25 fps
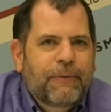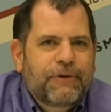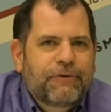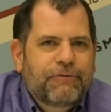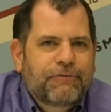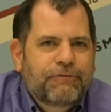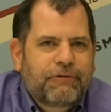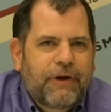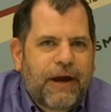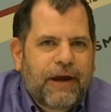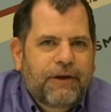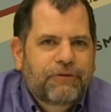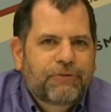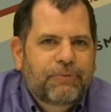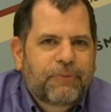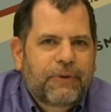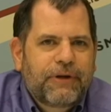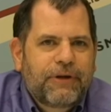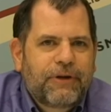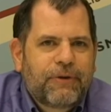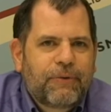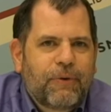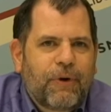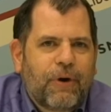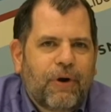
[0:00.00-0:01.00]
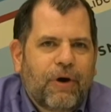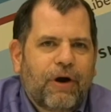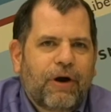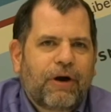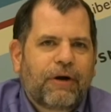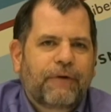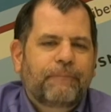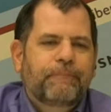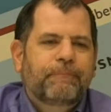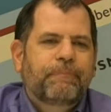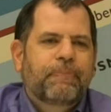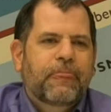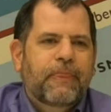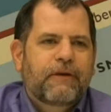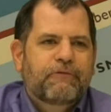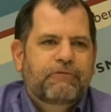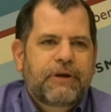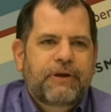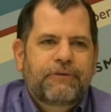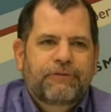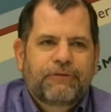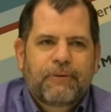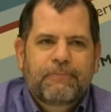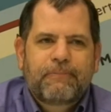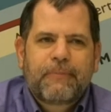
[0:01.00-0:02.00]
would stress when you are
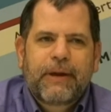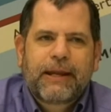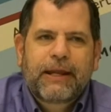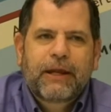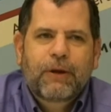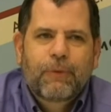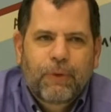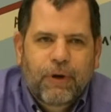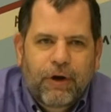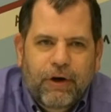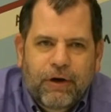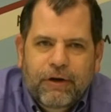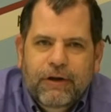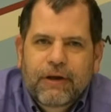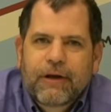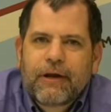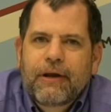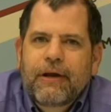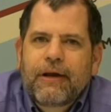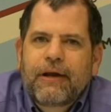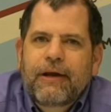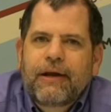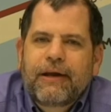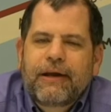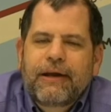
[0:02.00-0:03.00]
resubmitting work